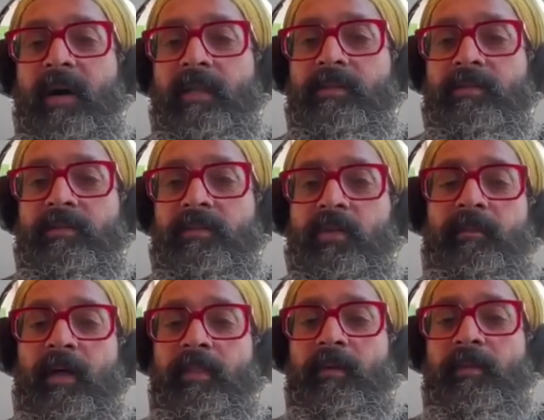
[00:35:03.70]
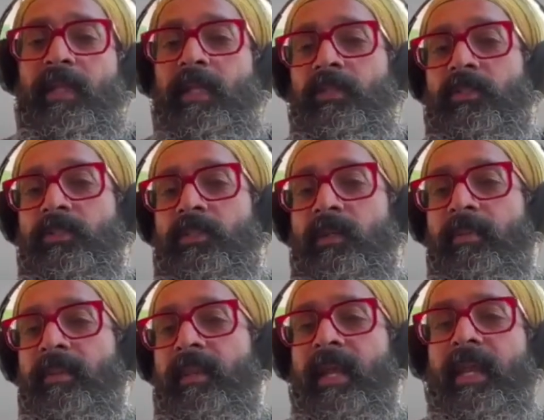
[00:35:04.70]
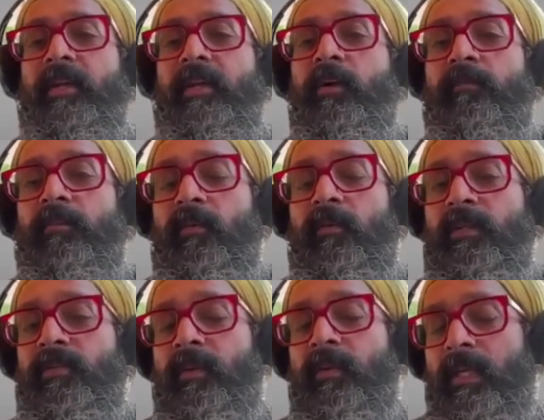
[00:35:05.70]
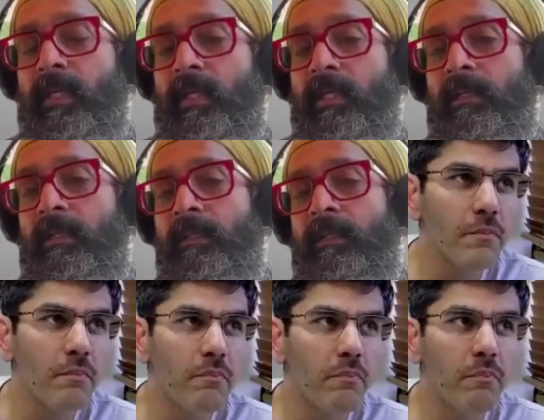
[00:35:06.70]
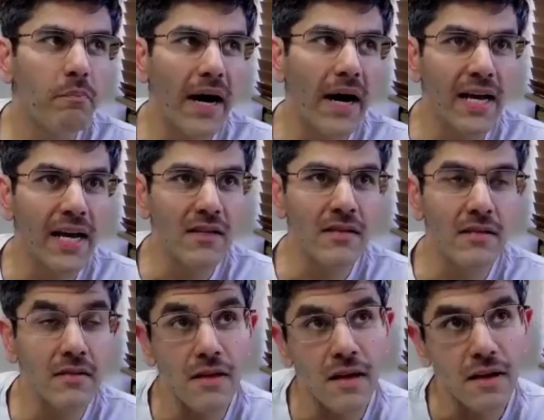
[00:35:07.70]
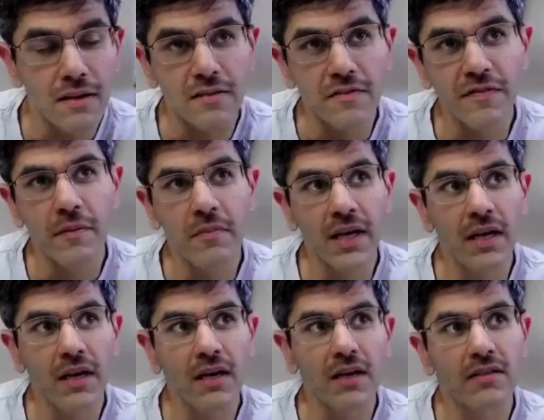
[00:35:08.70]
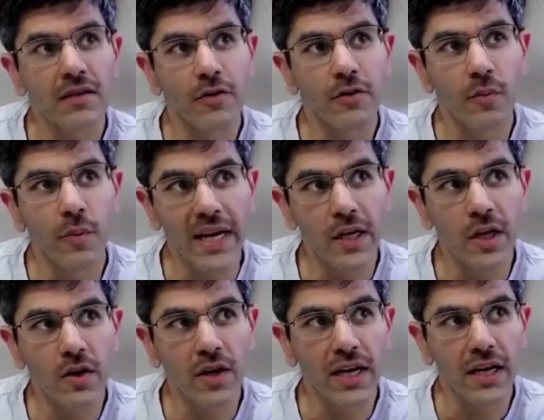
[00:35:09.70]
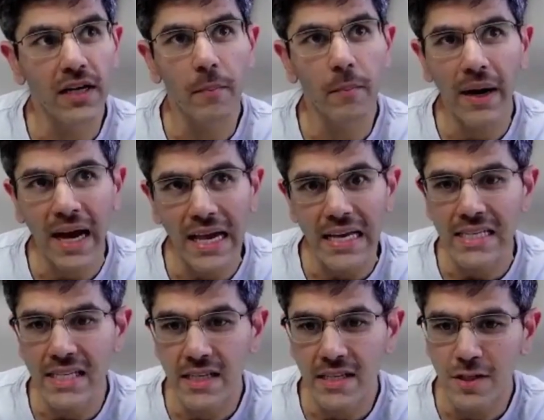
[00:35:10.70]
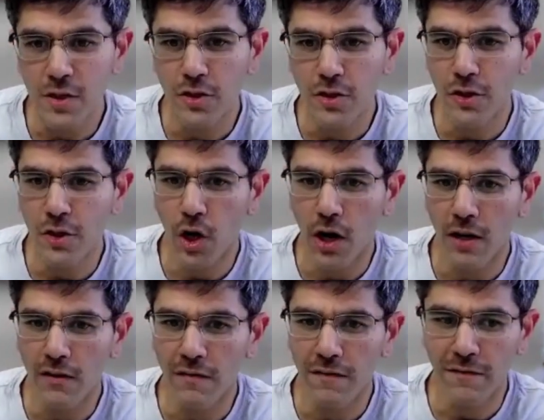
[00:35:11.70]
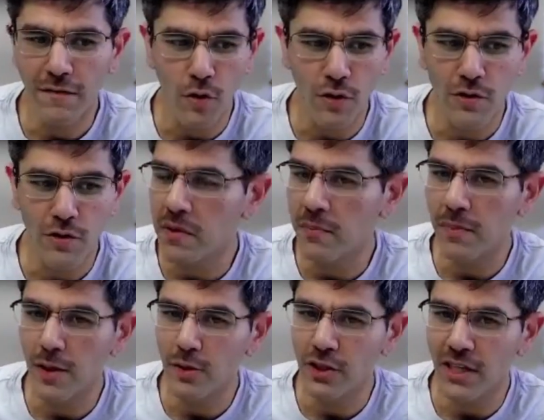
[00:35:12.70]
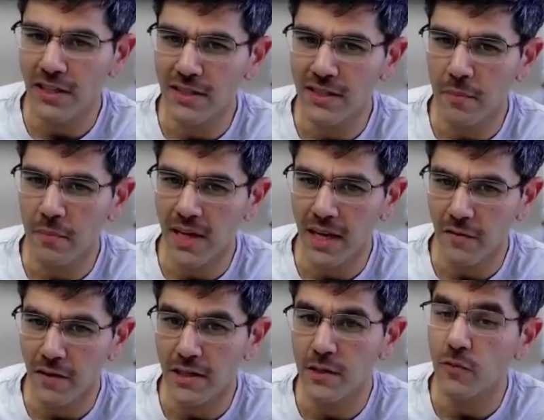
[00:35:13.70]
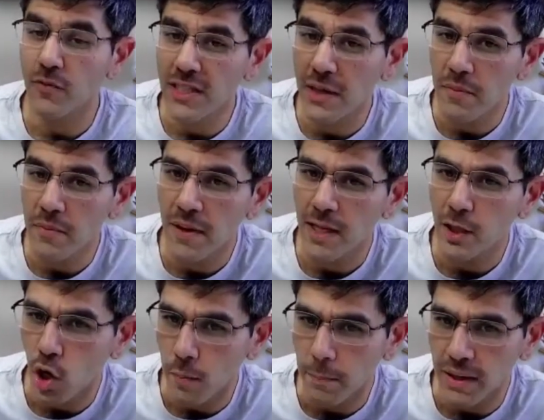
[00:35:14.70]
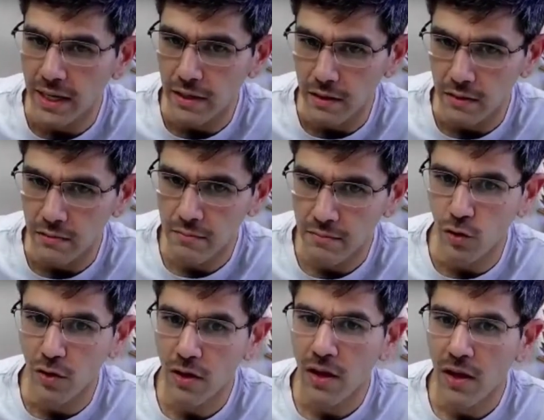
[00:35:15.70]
the bot front the relationship and then hand it over when it's ready. The bias, if I may, it's a good way to look at it. The bias is to not force people to change their behaviors, which I mean by the operator. So